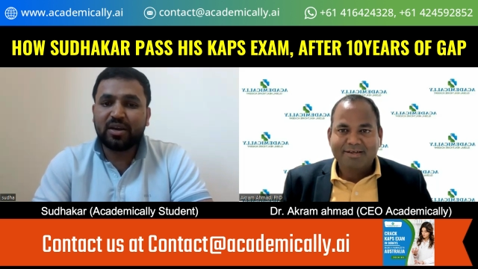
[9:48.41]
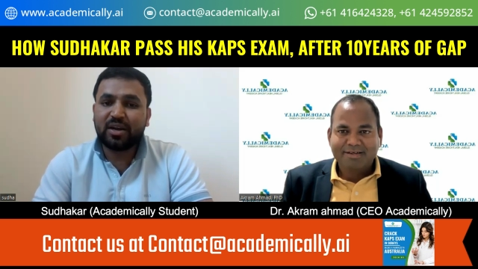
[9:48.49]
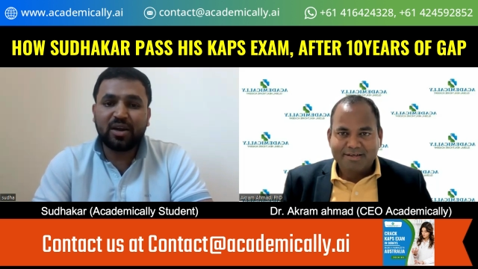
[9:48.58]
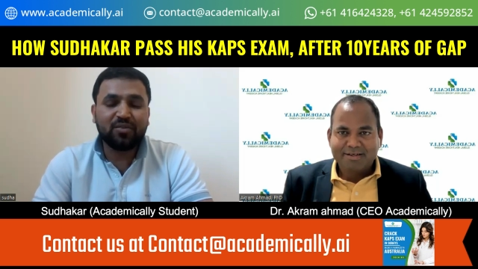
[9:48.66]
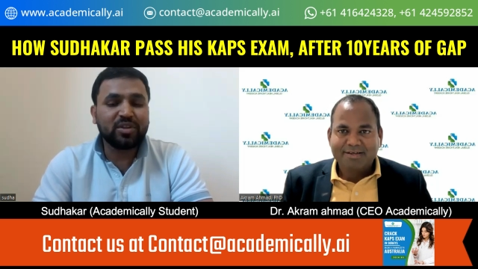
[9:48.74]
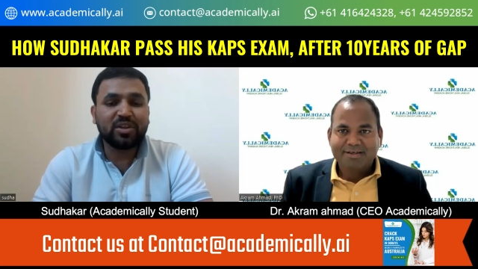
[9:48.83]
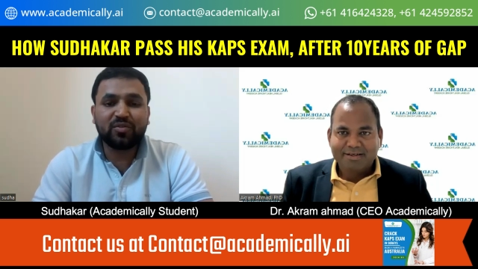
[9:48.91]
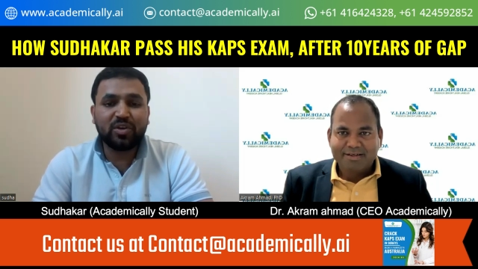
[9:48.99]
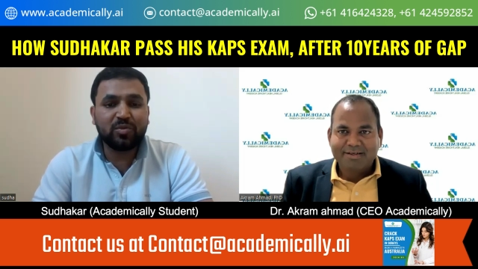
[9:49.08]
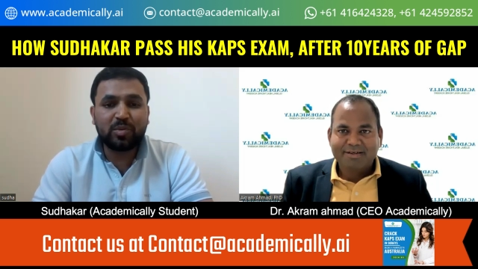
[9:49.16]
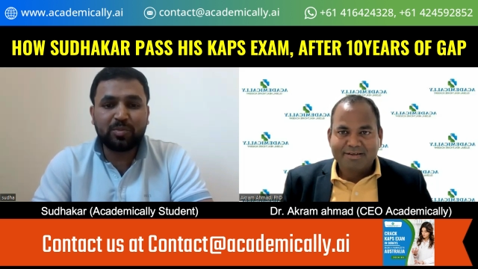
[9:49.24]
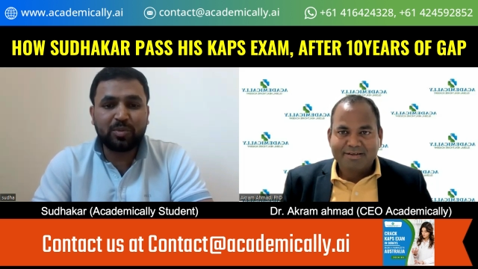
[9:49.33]
Speaker 1: and everything
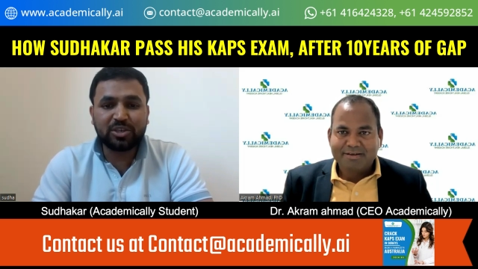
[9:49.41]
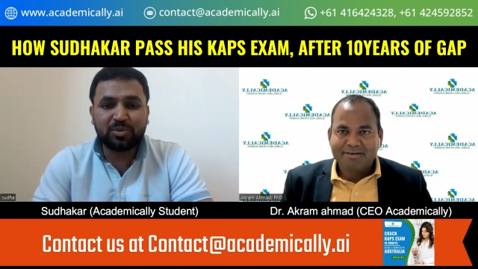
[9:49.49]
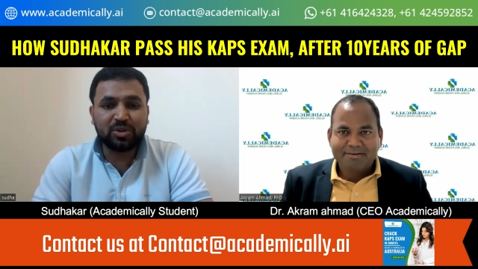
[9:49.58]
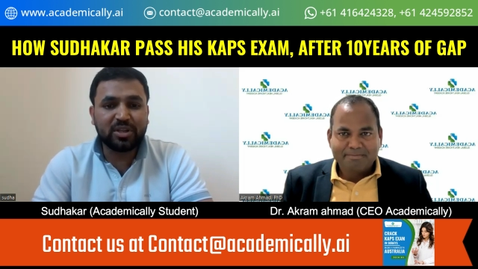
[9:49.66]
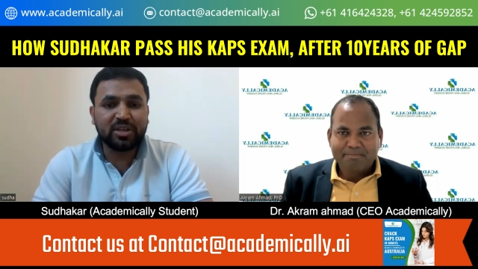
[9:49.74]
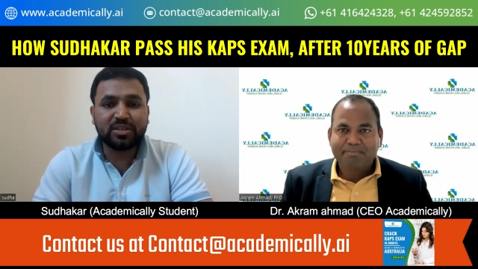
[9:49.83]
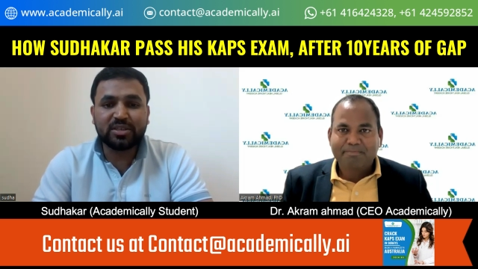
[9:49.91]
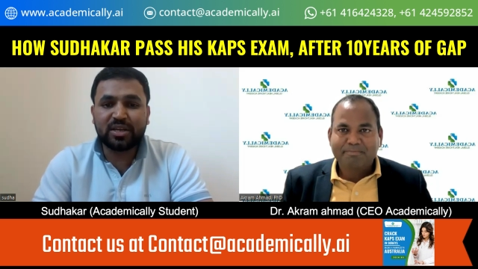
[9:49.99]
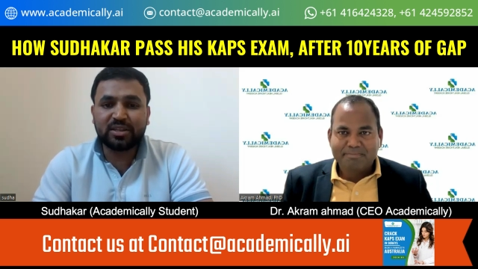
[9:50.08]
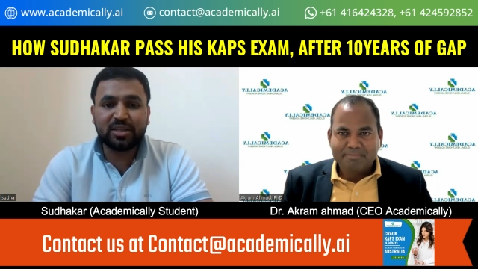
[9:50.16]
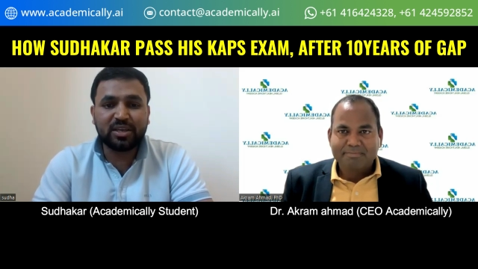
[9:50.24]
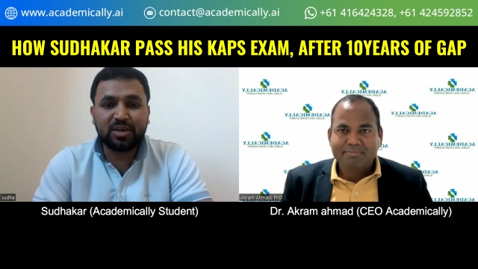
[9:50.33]
will be possible there is
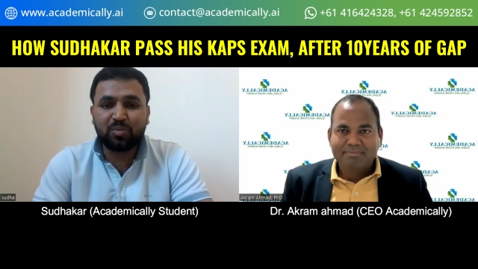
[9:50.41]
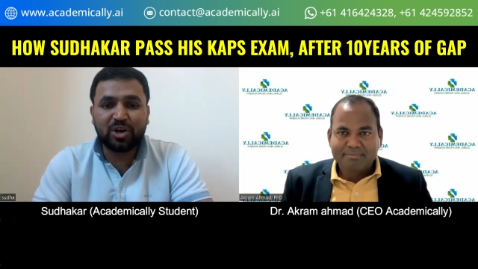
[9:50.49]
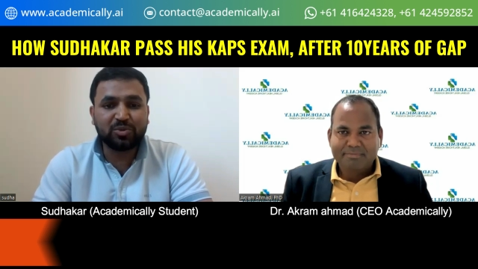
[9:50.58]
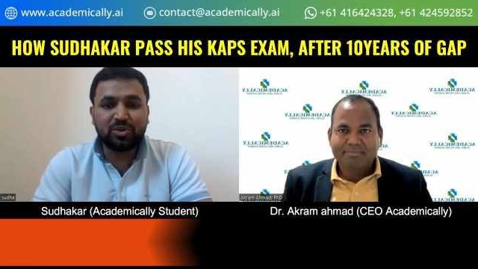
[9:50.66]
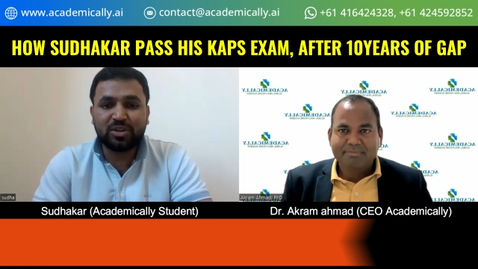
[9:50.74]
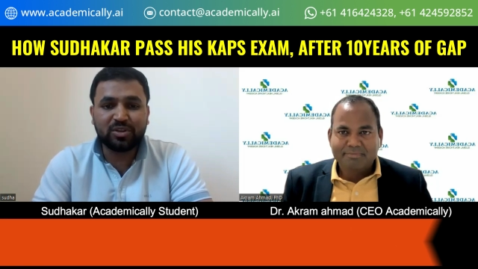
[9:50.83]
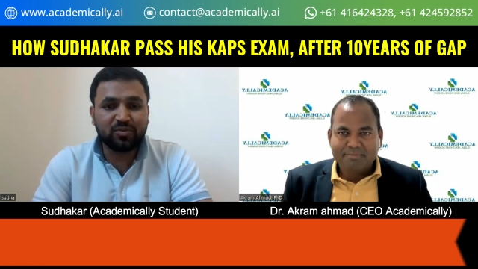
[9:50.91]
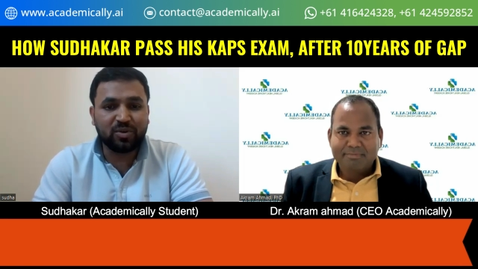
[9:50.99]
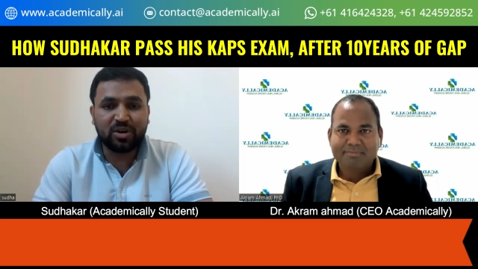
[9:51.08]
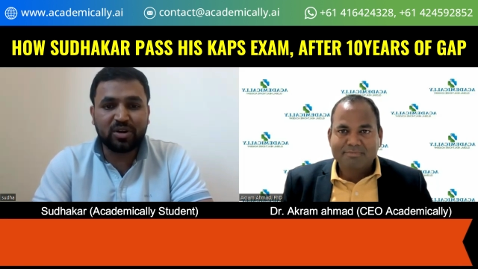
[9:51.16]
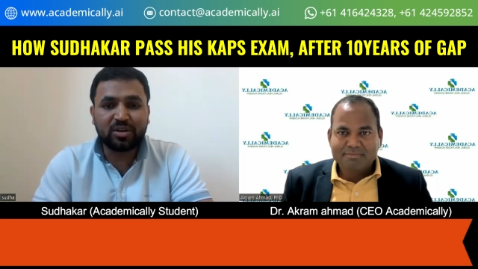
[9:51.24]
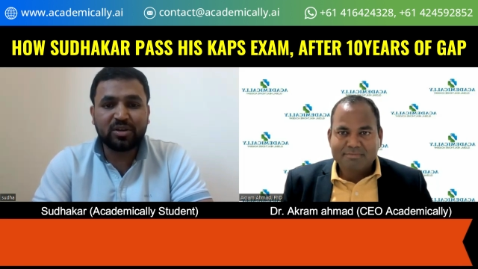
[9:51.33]
nothing impossible in the
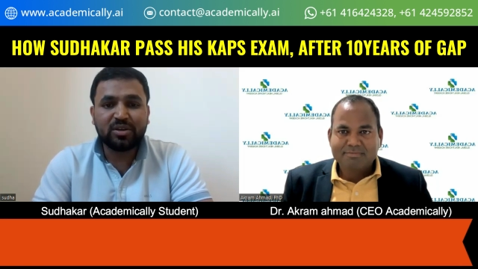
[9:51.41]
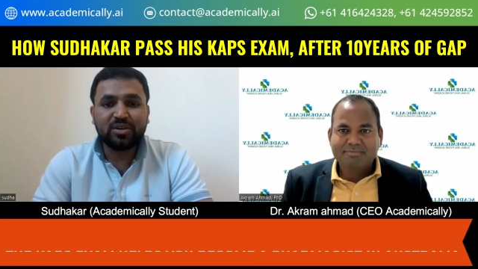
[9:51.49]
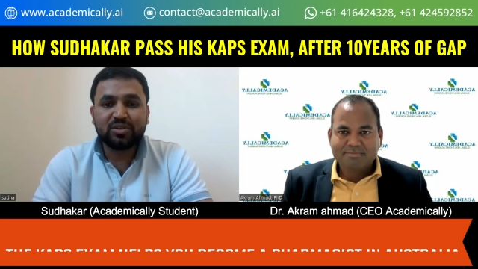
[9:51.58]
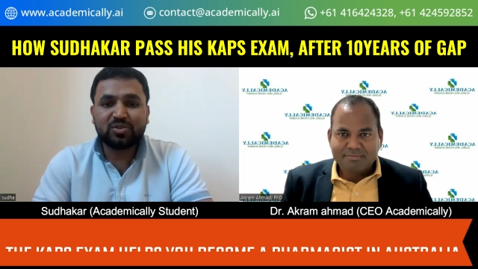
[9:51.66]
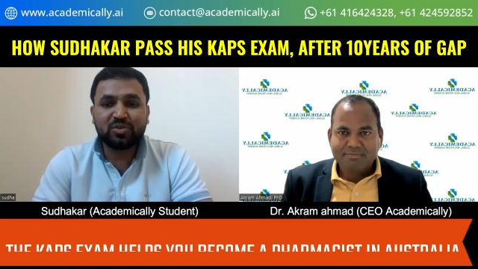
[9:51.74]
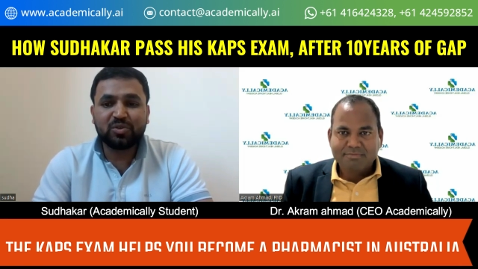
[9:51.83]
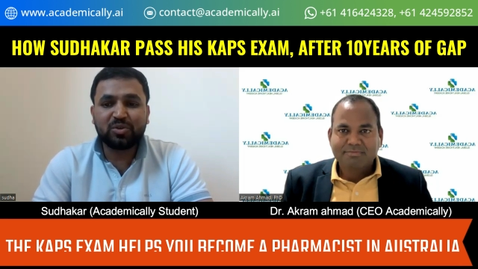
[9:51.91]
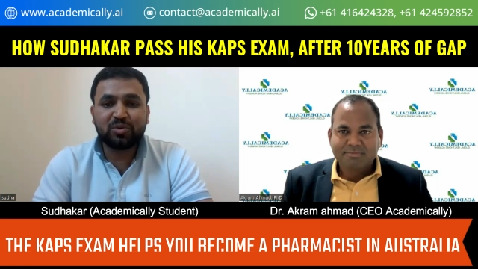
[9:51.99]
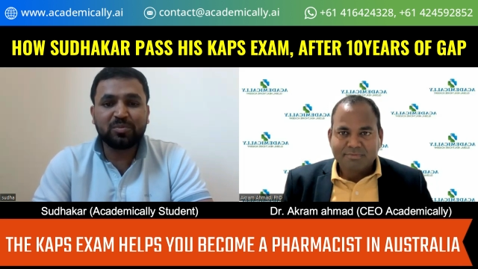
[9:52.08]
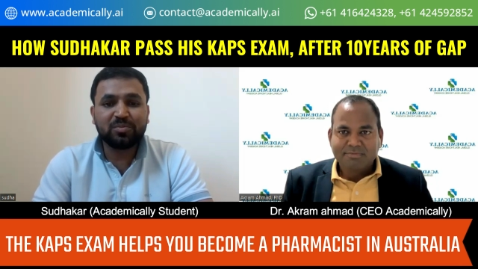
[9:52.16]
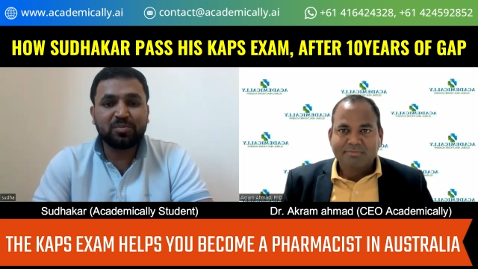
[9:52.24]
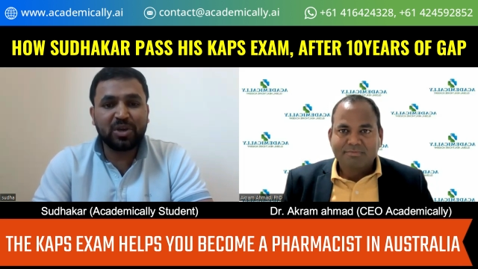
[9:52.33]
world
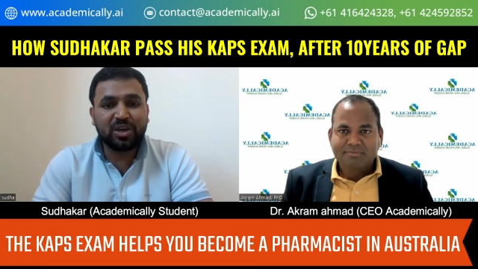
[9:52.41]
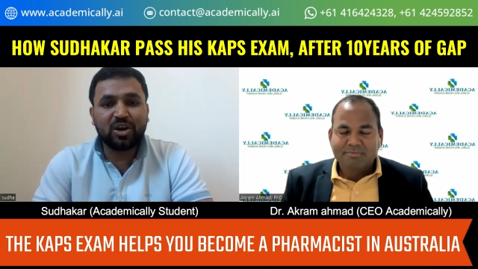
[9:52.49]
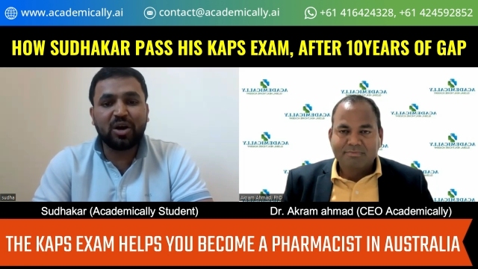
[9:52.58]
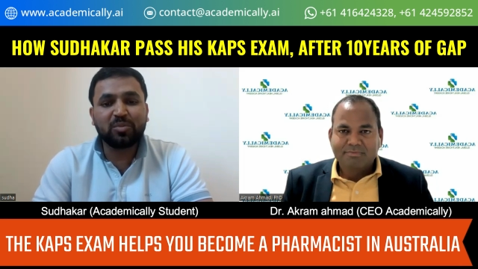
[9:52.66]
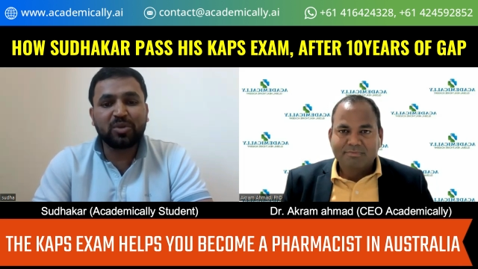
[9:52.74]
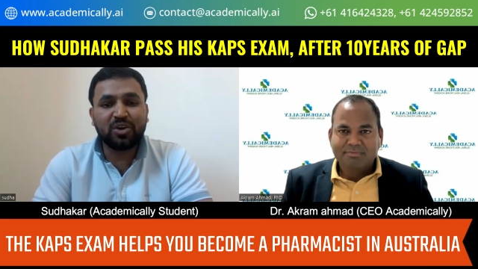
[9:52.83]
so be calm.